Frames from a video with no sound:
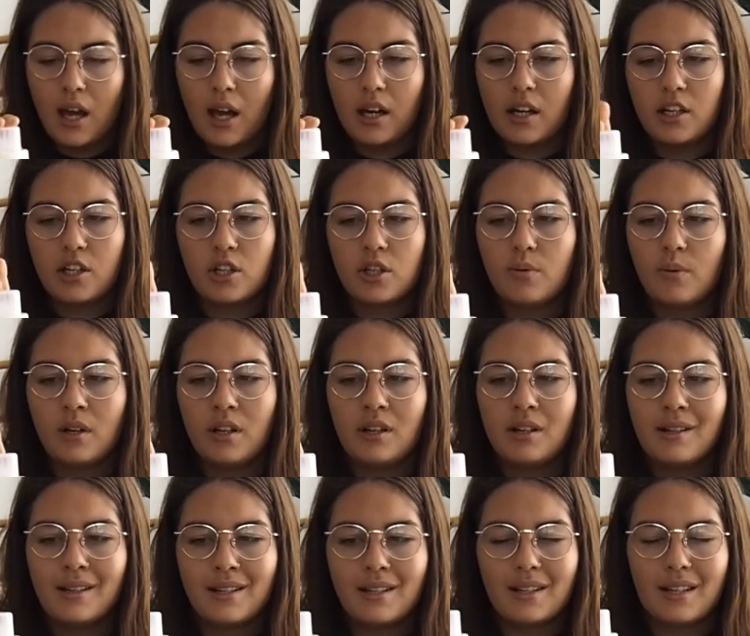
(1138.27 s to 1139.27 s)
And I just
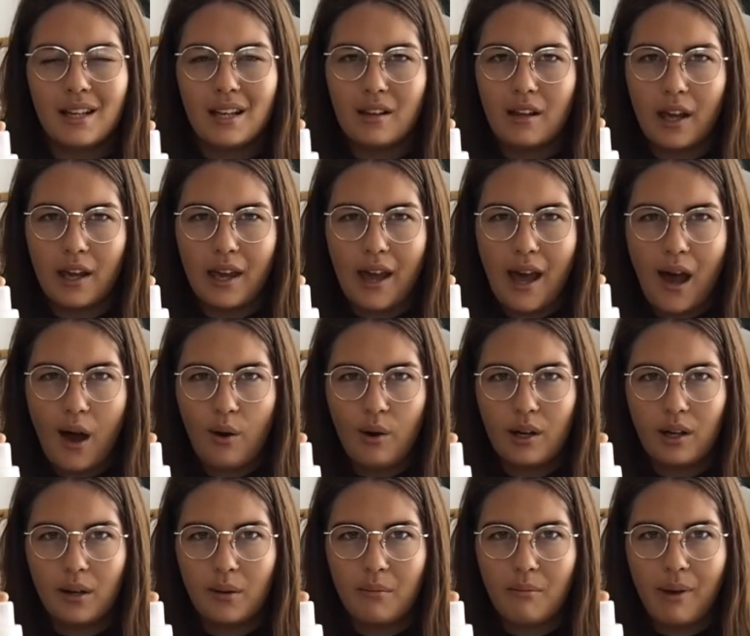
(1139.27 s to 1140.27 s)
wanted to see like how
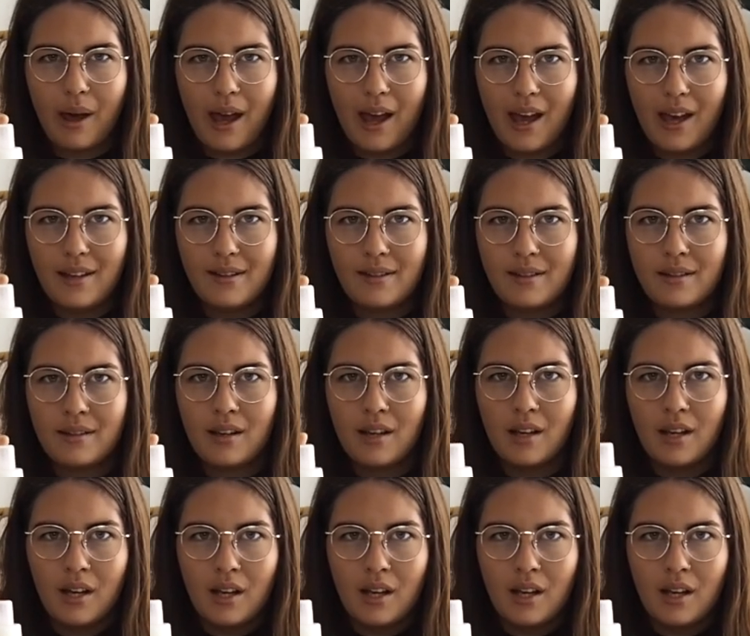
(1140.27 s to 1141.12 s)
it compares,